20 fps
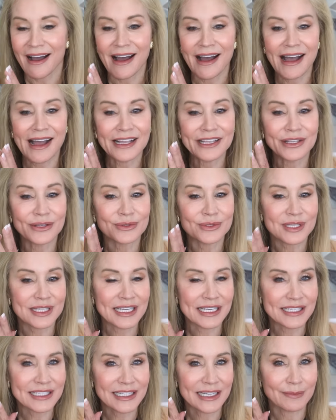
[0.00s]
I use
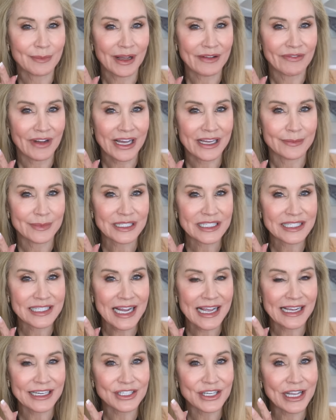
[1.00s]
this in my vitamin
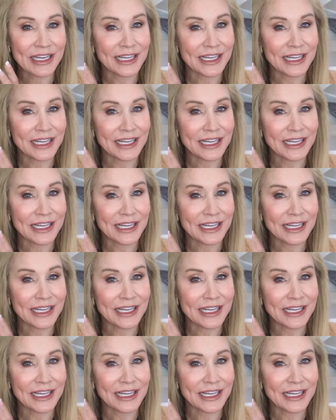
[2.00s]
stash,